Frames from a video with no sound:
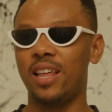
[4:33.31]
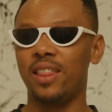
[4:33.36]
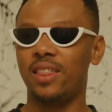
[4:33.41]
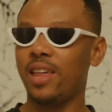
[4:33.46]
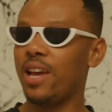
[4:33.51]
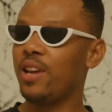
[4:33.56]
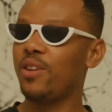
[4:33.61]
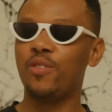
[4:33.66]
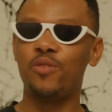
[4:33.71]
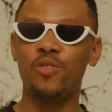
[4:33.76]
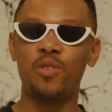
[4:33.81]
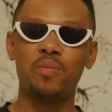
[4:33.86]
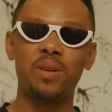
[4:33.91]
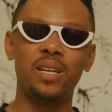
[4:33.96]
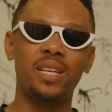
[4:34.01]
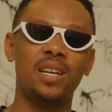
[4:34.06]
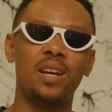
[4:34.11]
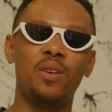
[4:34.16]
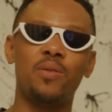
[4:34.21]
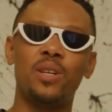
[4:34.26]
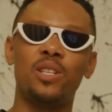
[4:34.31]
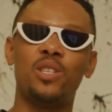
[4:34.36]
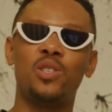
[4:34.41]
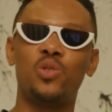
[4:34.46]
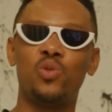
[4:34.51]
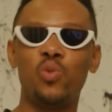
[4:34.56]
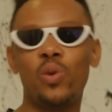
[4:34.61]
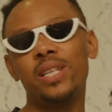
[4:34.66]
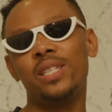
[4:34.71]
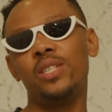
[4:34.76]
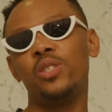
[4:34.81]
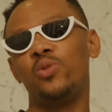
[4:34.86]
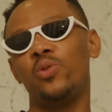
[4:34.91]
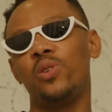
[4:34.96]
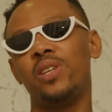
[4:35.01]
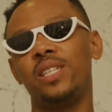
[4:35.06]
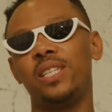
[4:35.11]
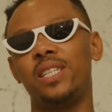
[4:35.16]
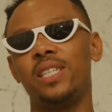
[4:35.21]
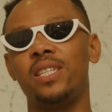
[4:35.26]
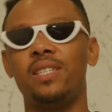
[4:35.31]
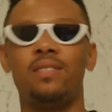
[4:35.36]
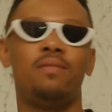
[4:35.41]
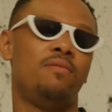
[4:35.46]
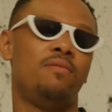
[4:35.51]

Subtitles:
Thank you for making our 2020